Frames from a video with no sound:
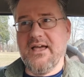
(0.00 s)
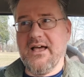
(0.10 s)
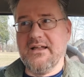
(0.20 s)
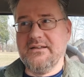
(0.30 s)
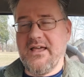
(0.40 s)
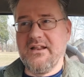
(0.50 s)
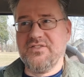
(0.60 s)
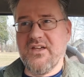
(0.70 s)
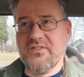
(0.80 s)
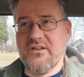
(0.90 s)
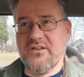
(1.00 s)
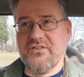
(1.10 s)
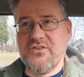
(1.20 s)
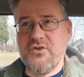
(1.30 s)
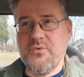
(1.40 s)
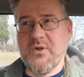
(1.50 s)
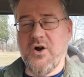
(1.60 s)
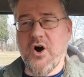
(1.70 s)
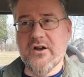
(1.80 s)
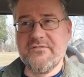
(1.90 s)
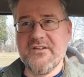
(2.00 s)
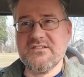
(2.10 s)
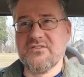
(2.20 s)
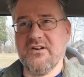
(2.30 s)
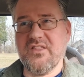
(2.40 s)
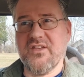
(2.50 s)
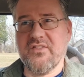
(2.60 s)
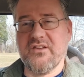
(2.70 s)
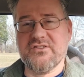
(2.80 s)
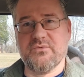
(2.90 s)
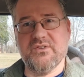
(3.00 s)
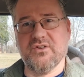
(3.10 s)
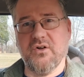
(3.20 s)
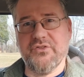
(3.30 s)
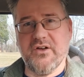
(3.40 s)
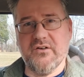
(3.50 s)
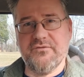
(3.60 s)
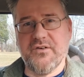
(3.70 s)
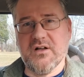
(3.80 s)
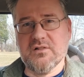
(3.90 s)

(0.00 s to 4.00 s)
And anything that is human artificed or anything that is the result of